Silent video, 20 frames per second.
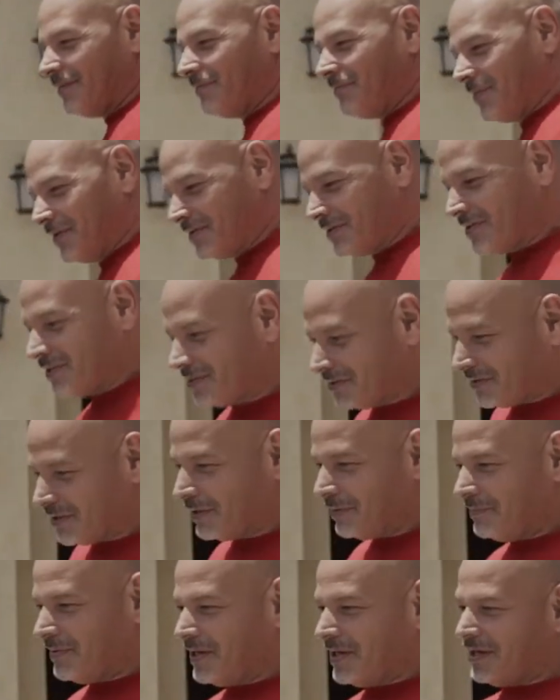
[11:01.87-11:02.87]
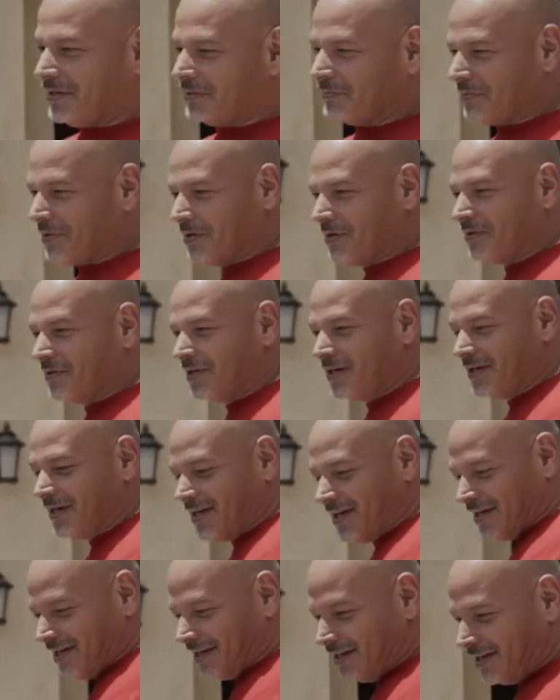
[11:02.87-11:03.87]
But soon it'll be on the road
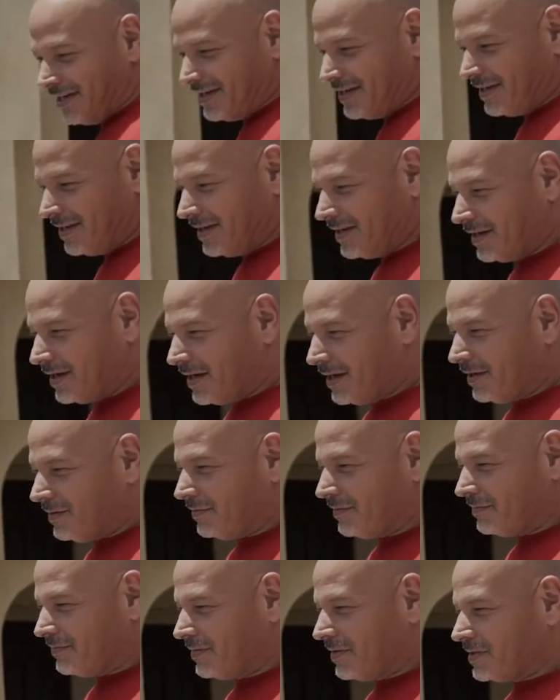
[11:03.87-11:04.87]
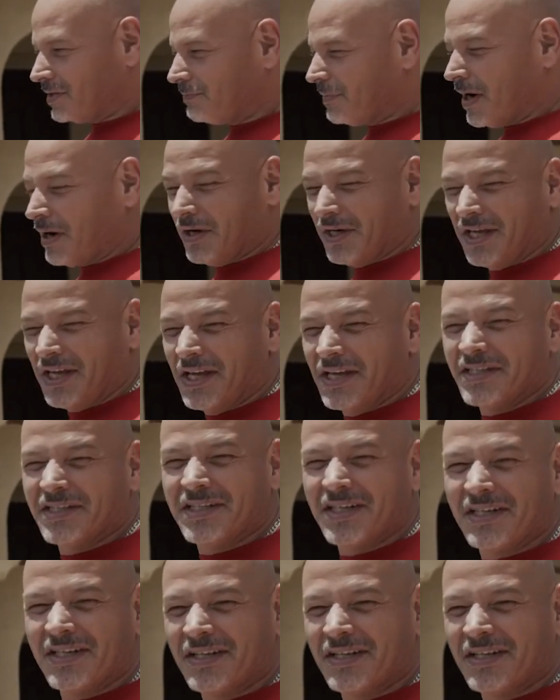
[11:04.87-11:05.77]
and inspiring kids